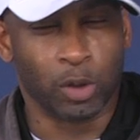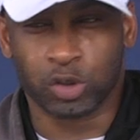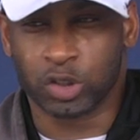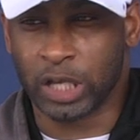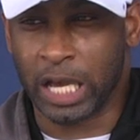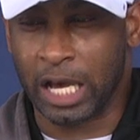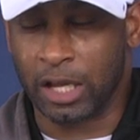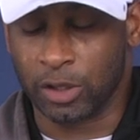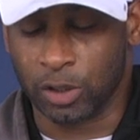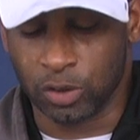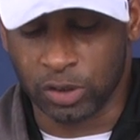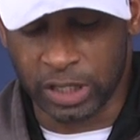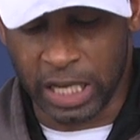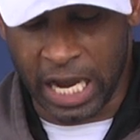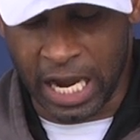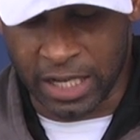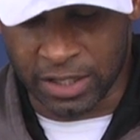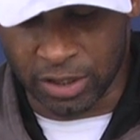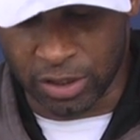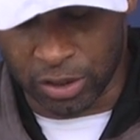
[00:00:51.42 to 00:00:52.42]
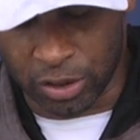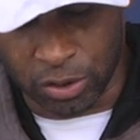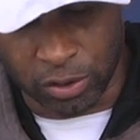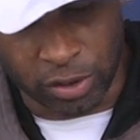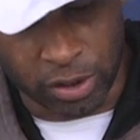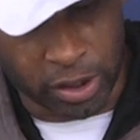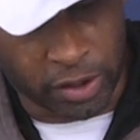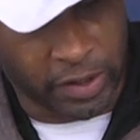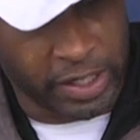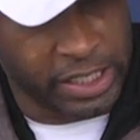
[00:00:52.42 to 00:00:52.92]
Those guys are
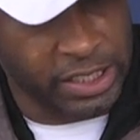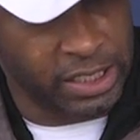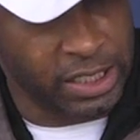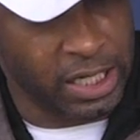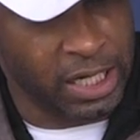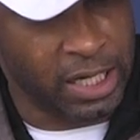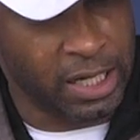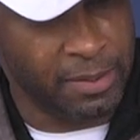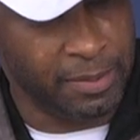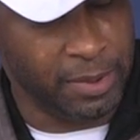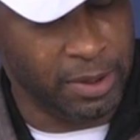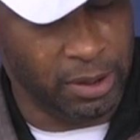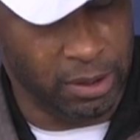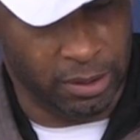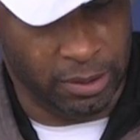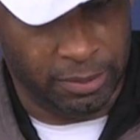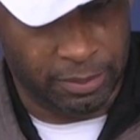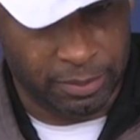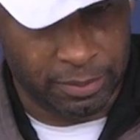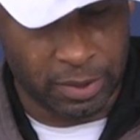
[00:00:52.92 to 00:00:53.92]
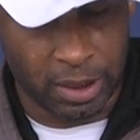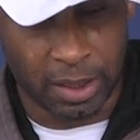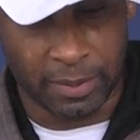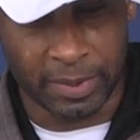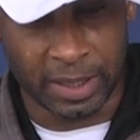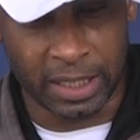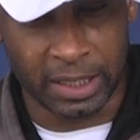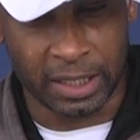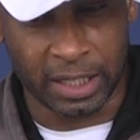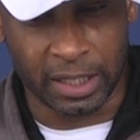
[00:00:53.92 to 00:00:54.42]
doing a great job. I
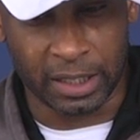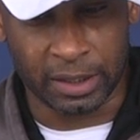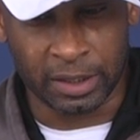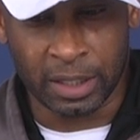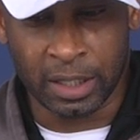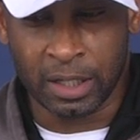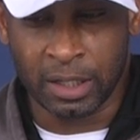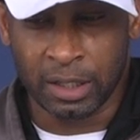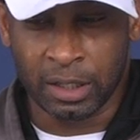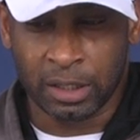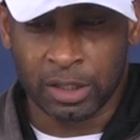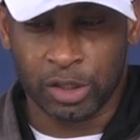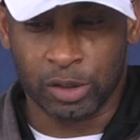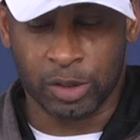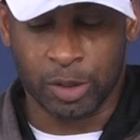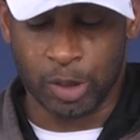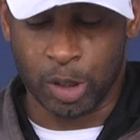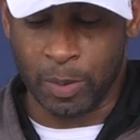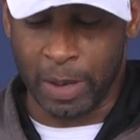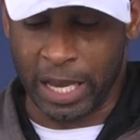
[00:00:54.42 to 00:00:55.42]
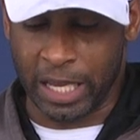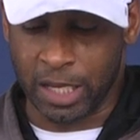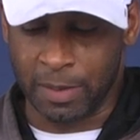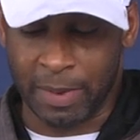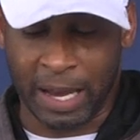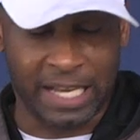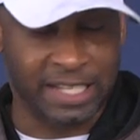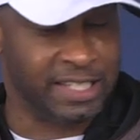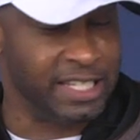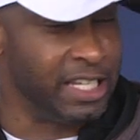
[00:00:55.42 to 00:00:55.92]
mean, that you
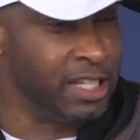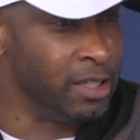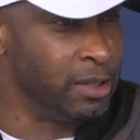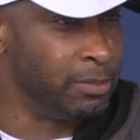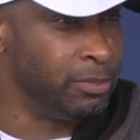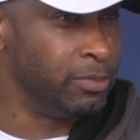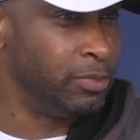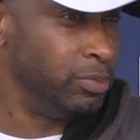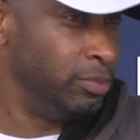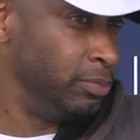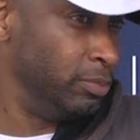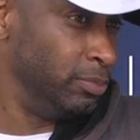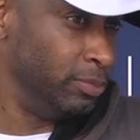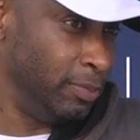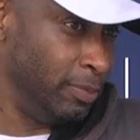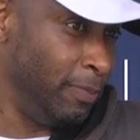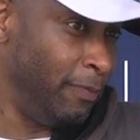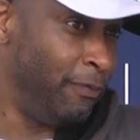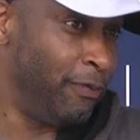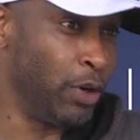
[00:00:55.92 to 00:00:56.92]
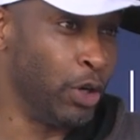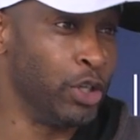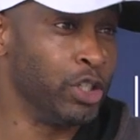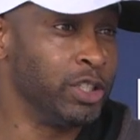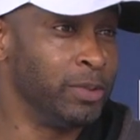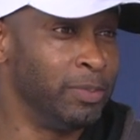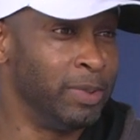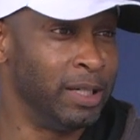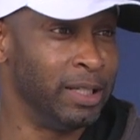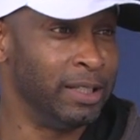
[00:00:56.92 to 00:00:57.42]
might see them
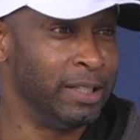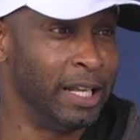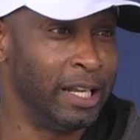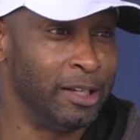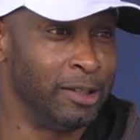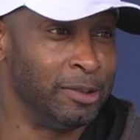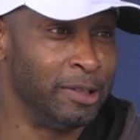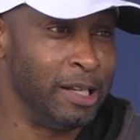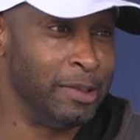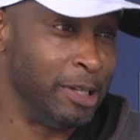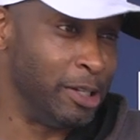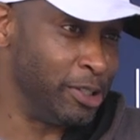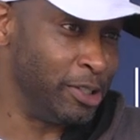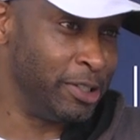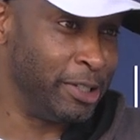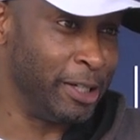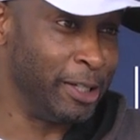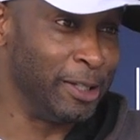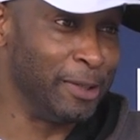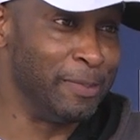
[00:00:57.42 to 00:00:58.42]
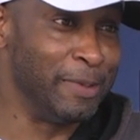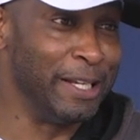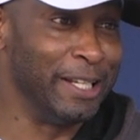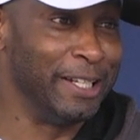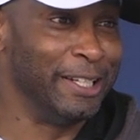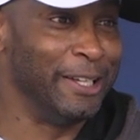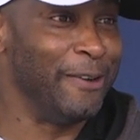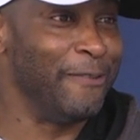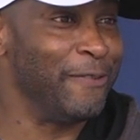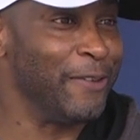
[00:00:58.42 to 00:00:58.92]
first, but that doesn't necessarily
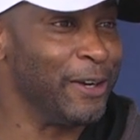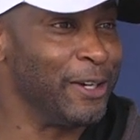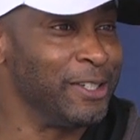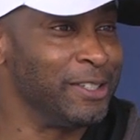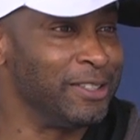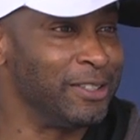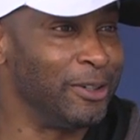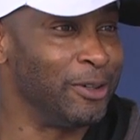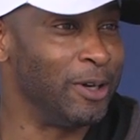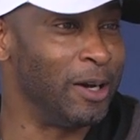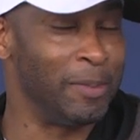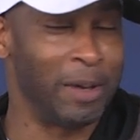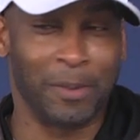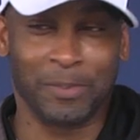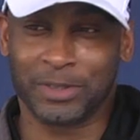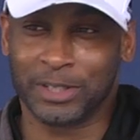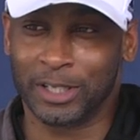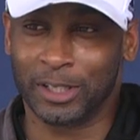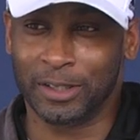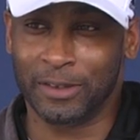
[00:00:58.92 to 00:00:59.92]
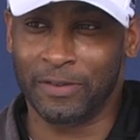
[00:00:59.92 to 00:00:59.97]
mean they're first. So I'm still